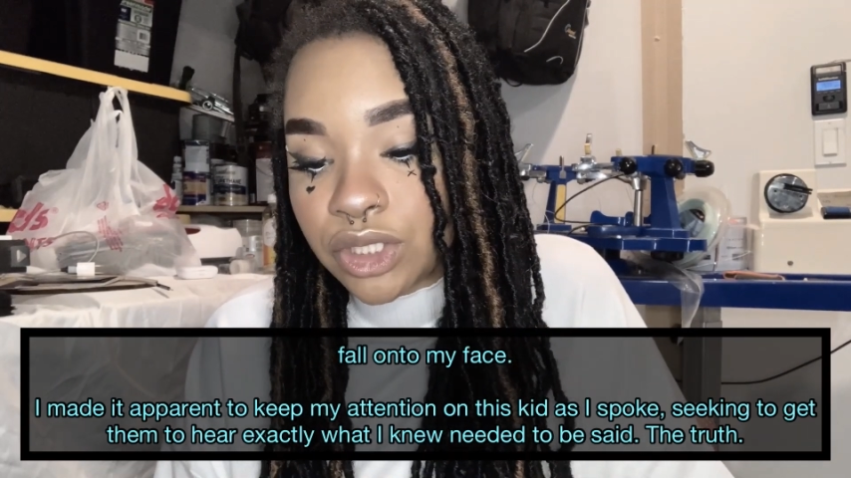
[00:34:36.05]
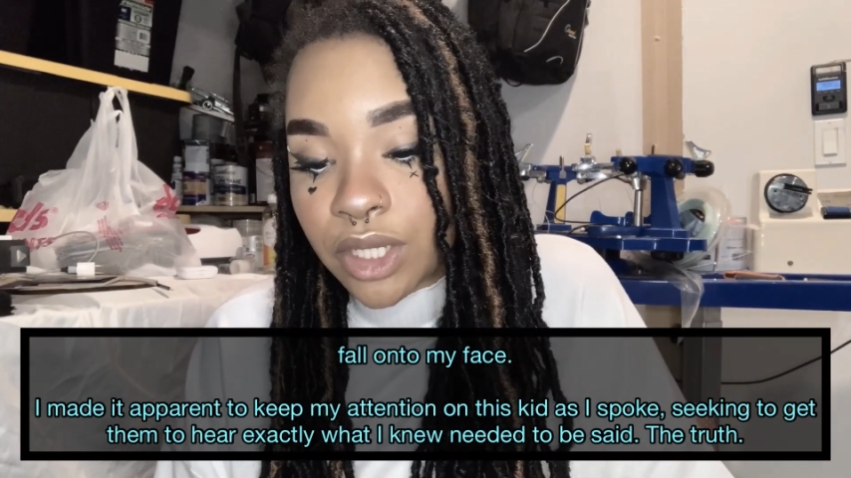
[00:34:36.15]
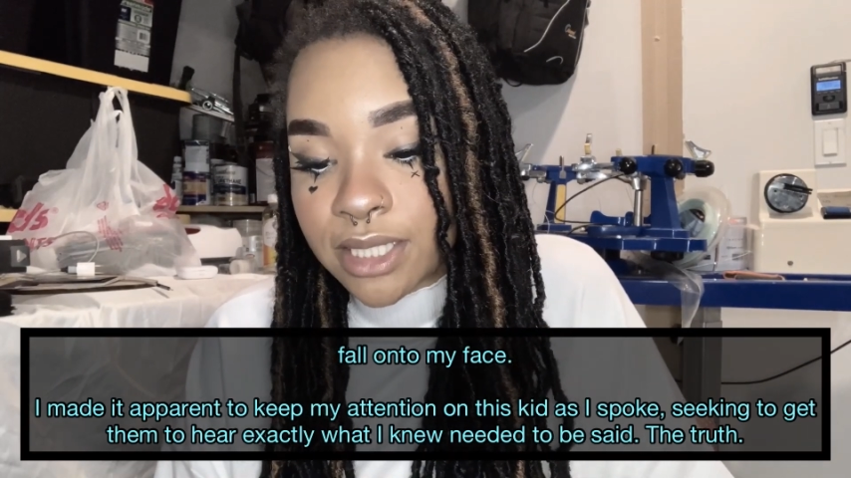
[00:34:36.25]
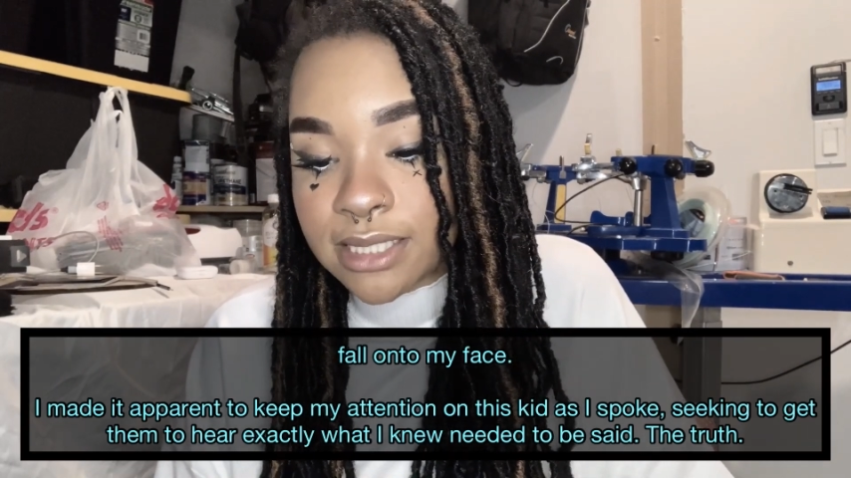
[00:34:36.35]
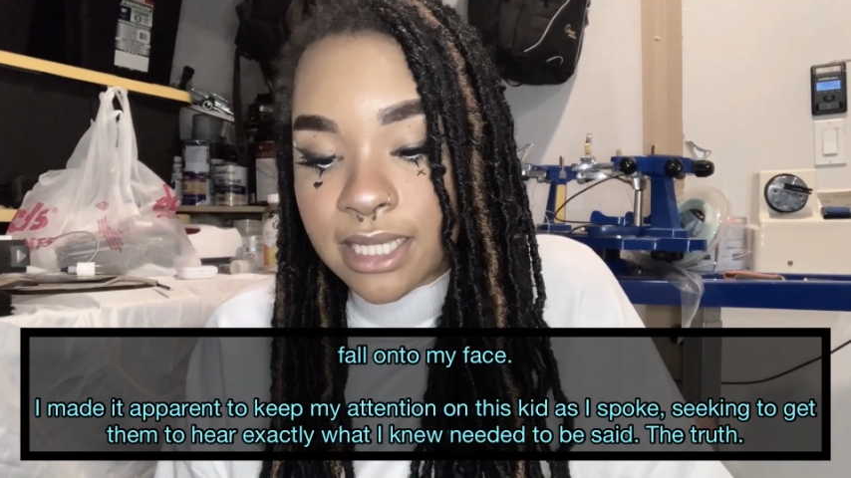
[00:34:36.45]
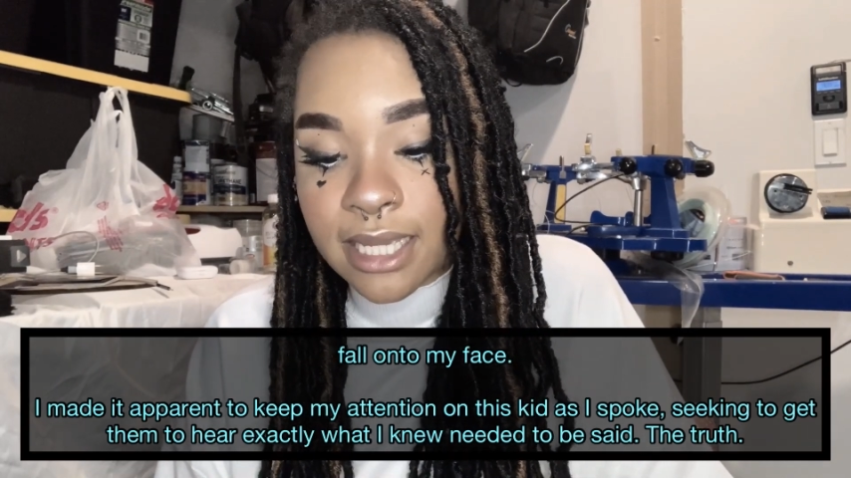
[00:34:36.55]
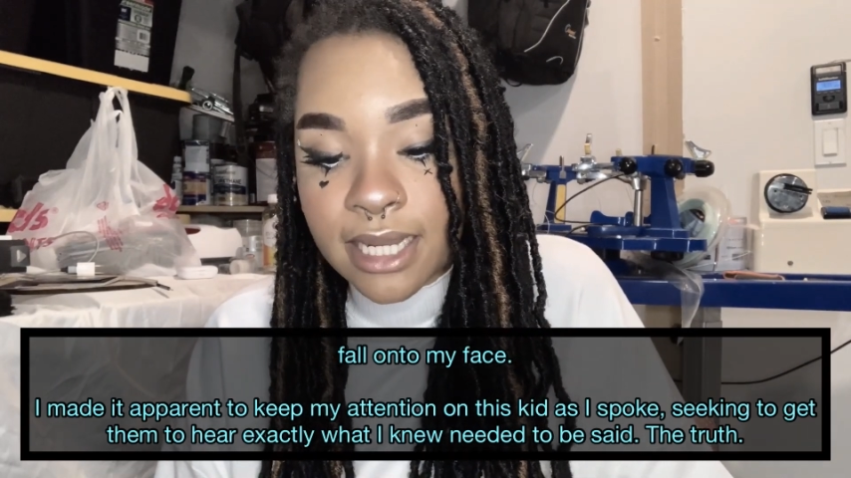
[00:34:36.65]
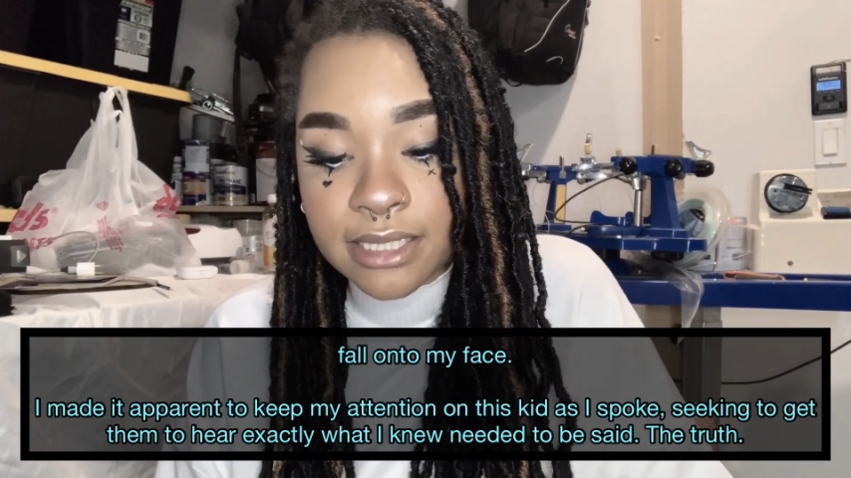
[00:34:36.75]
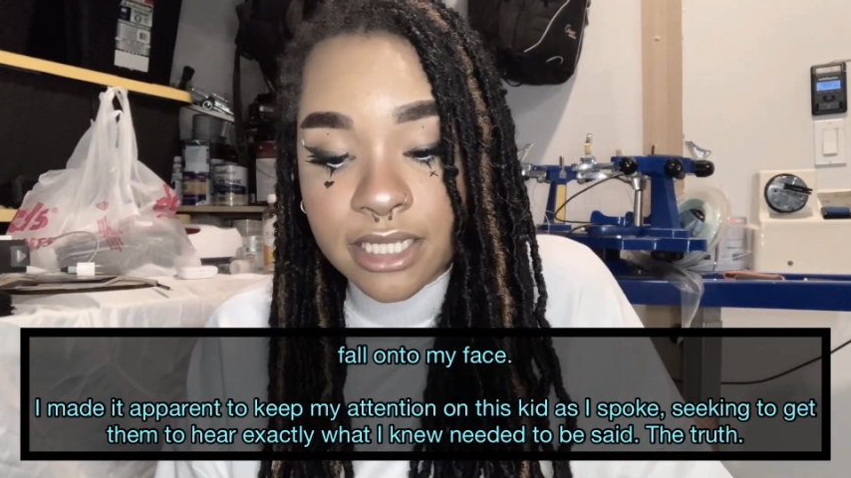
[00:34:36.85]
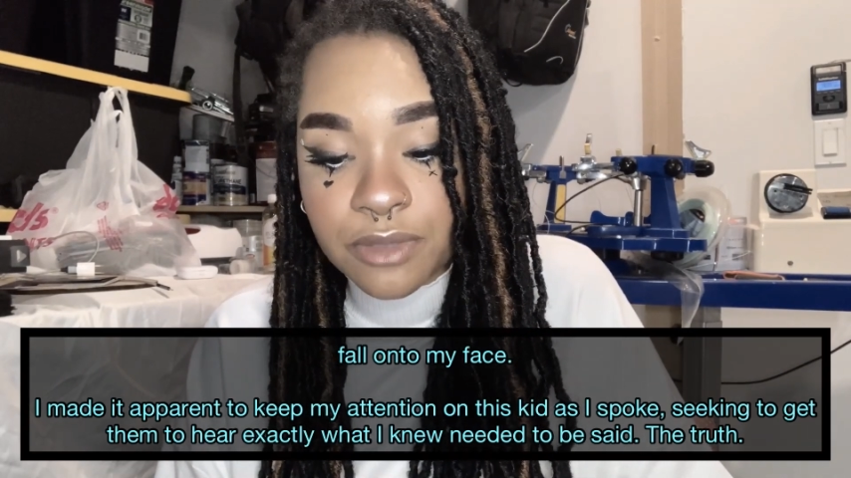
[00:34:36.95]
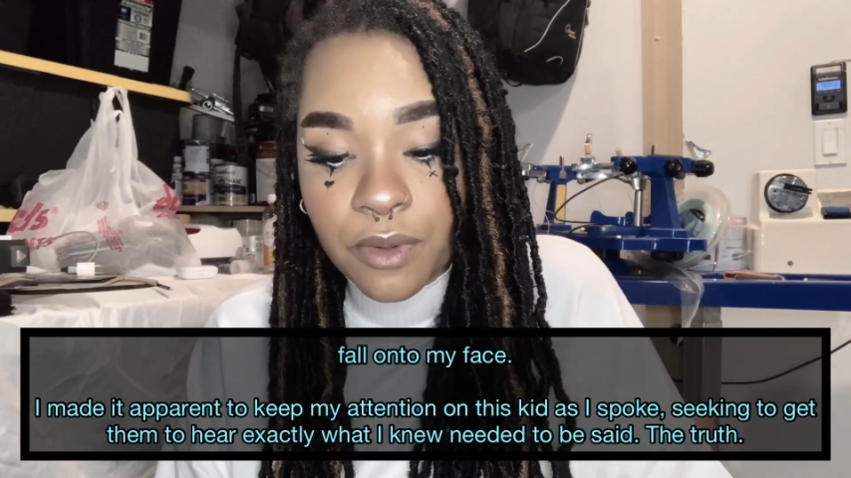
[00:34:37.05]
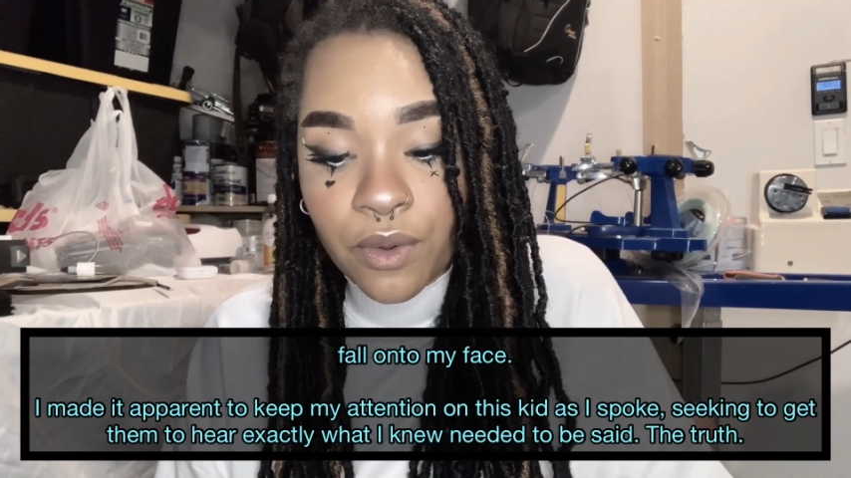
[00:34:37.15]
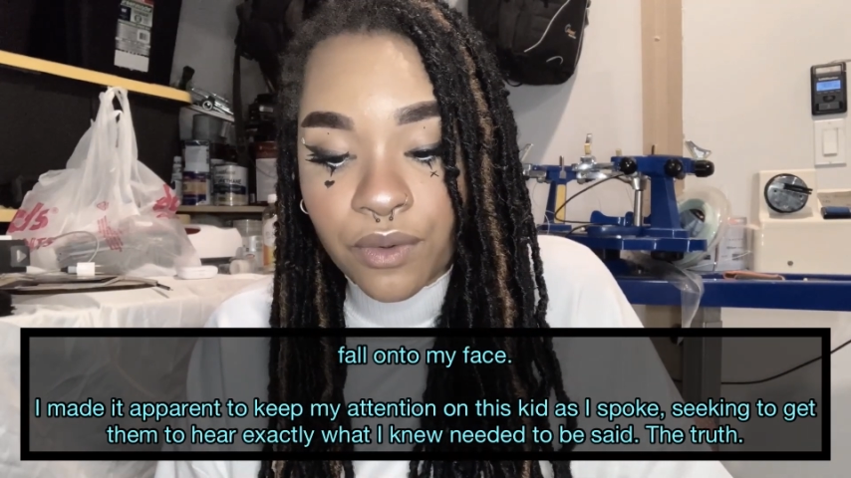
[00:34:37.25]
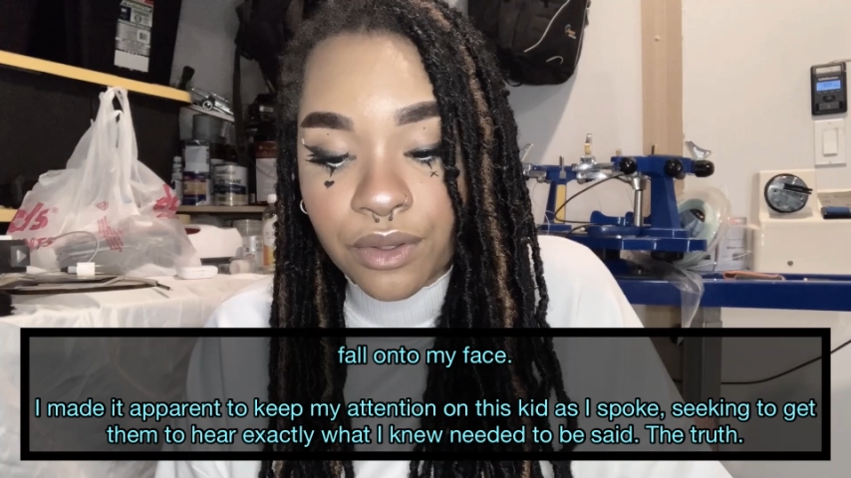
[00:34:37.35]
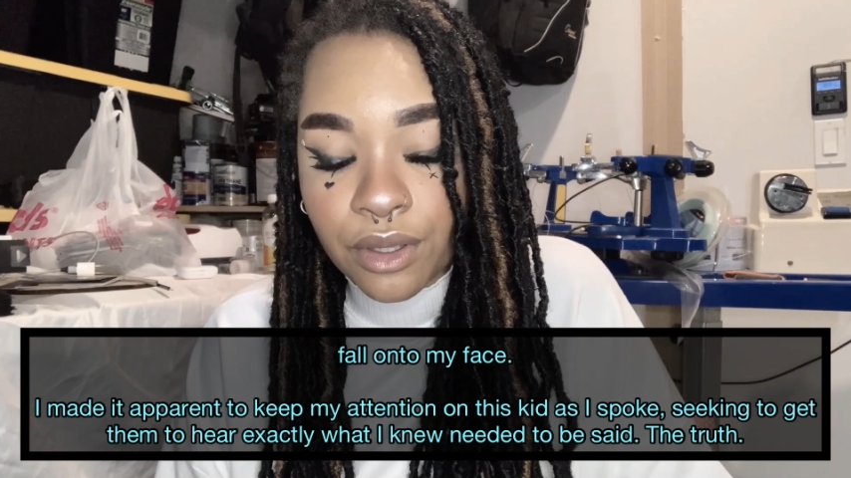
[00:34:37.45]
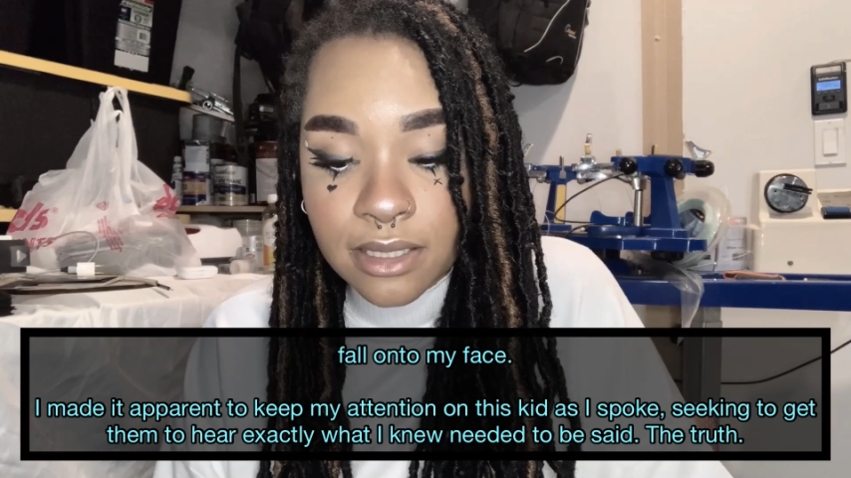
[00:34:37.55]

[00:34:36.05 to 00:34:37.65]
on this kid as I spoke,